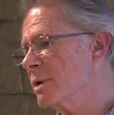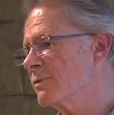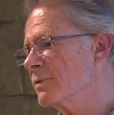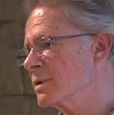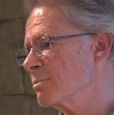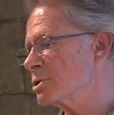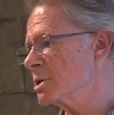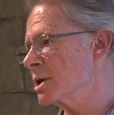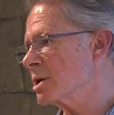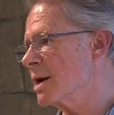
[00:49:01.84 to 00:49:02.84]
by
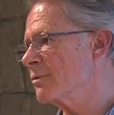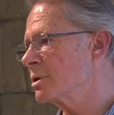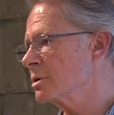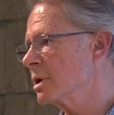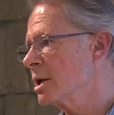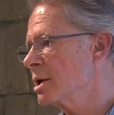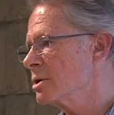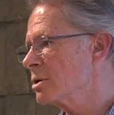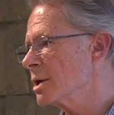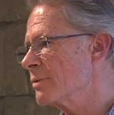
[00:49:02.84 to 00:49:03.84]
50%, often
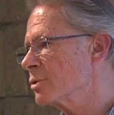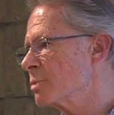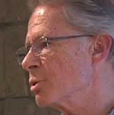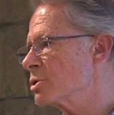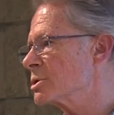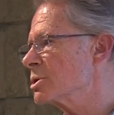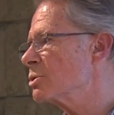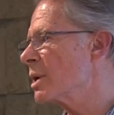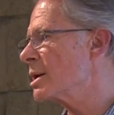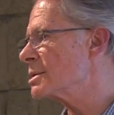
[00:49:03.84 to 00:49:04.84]
you're left with a person
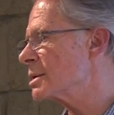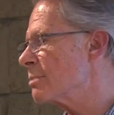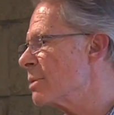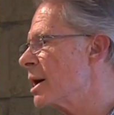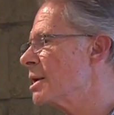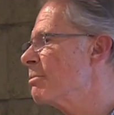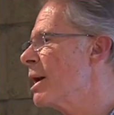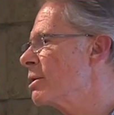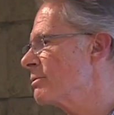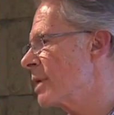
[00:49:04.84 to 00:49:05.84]
who has an
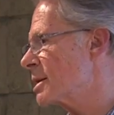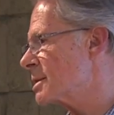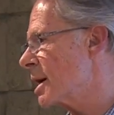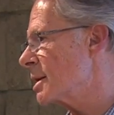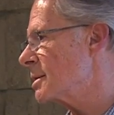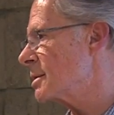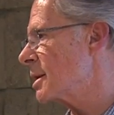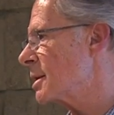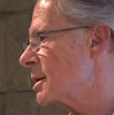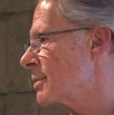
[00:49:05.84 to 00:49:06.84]
amount of anxiety that
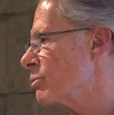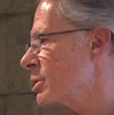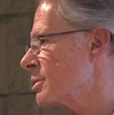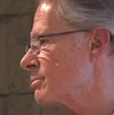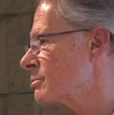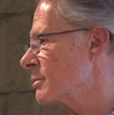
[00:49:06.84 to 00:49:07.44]
they can live with.